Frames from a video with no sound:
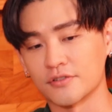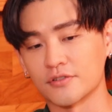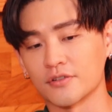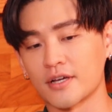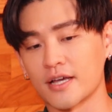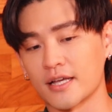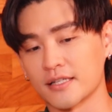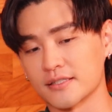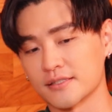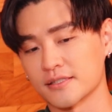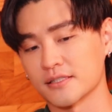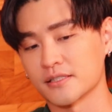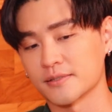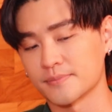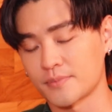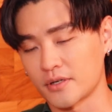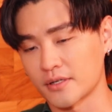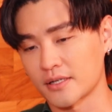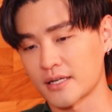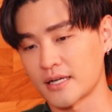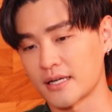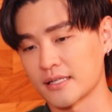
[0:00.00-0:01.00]
you know, hence this
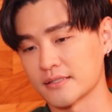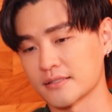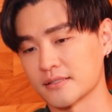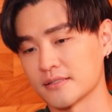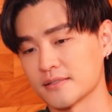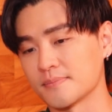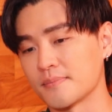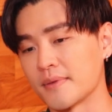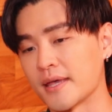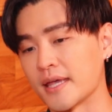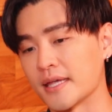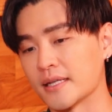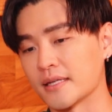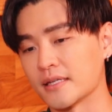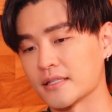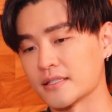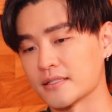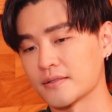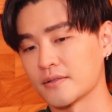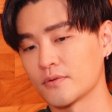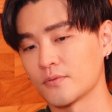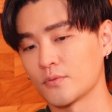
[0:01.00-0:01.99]
podcast is made.
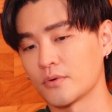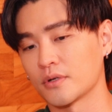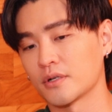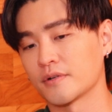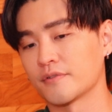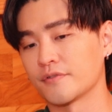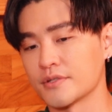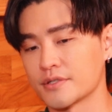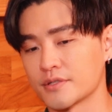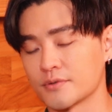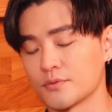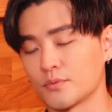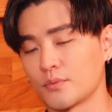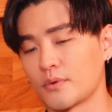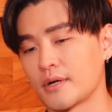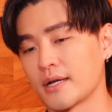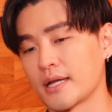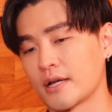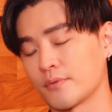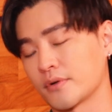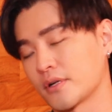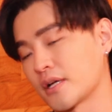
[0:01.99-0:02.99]
It's one of the reasons
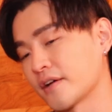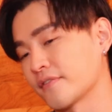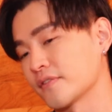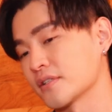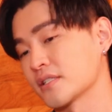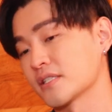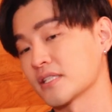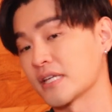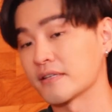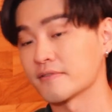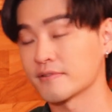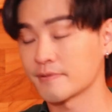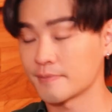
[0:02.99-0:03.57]
why I want to have a safe